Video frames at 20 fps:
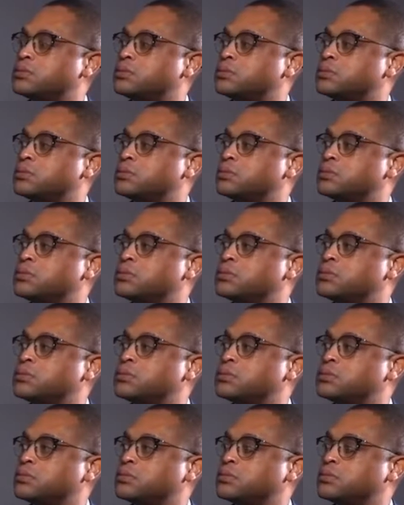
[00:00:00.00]

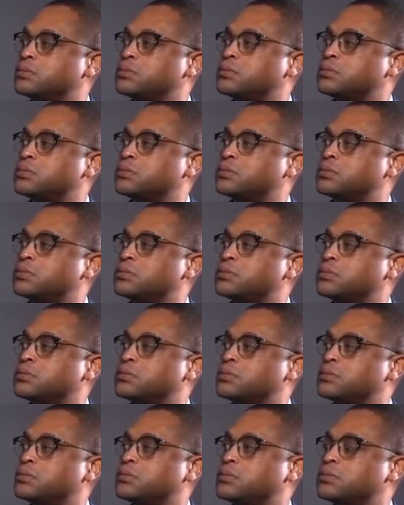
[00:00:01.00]

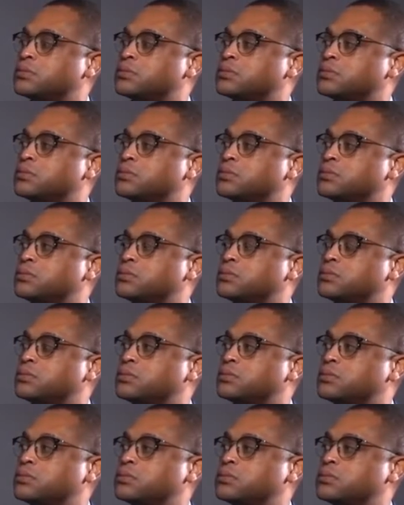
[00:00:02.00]

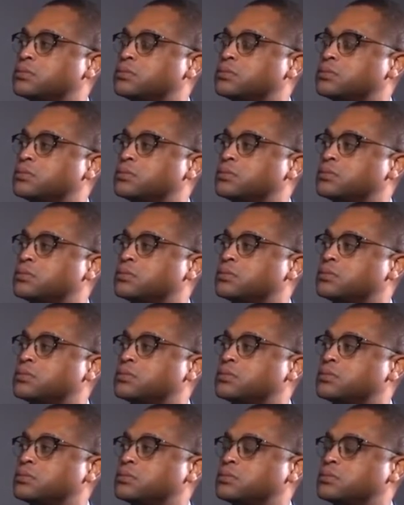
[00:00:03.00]
(not speaking)